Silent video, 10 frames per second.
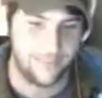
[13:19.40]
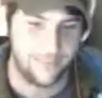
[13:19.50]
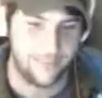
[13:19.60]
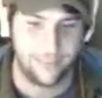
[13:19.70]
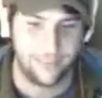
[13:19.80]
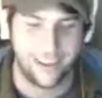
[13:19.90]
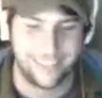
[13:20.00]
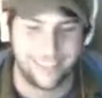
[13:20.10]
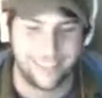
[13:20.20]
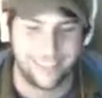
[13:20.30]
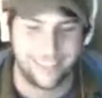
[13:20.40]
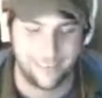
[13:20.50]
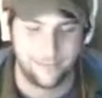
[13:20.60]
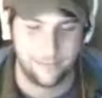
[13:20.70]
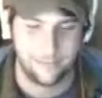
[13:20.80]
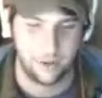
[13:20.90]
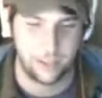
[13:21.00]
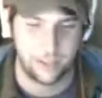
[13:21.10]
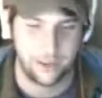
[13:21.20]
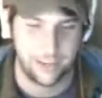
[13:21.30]
not the
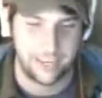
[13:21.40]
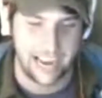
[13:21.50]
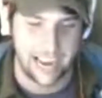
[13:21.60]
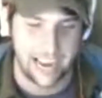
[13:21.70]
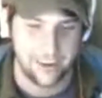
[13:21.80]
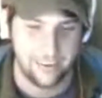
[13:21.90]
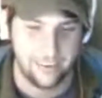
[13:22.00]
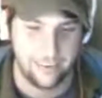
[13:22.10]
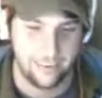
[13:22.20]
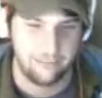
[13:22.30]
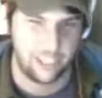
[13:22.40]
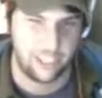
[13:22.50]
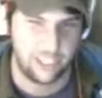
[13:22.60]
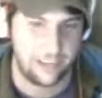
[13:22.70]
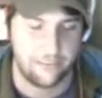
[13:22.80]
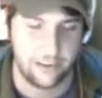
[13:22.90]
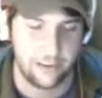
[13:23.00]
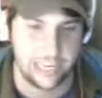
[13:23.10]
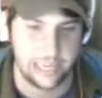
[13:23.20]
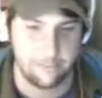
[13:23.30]
Brotherhood, and just a
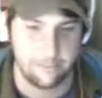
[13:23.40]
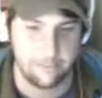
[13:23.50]
very